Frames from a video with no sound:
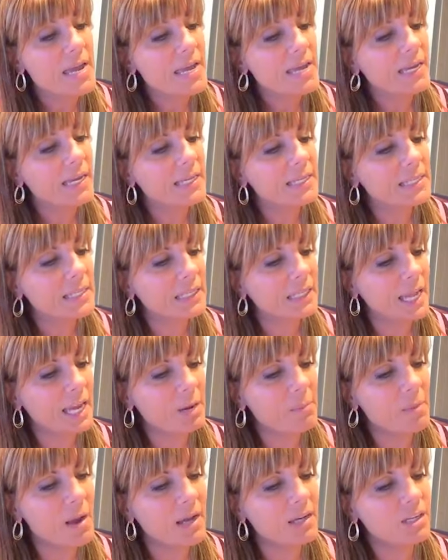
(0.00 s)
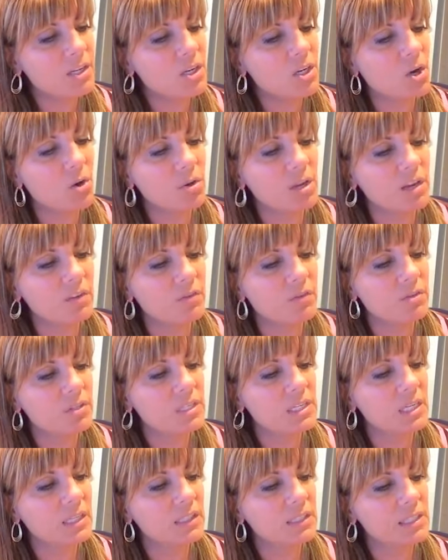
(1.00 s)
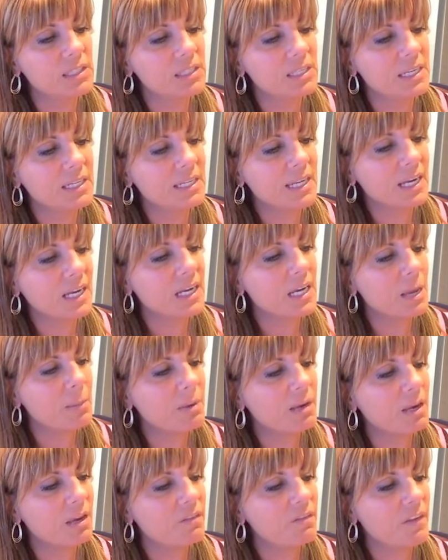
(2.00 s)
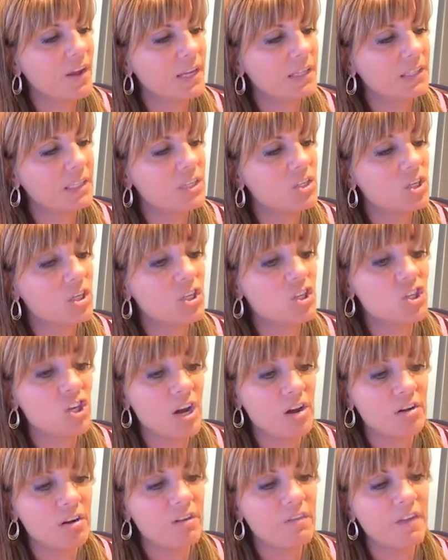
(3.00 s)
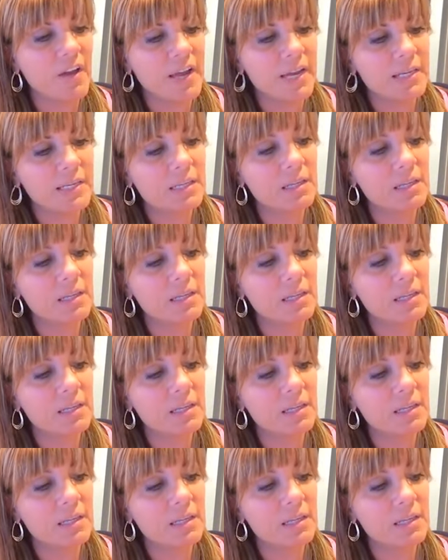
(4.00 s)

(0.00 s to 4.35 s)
He said, like minded go givers yield distinct economic advantage and shared advice,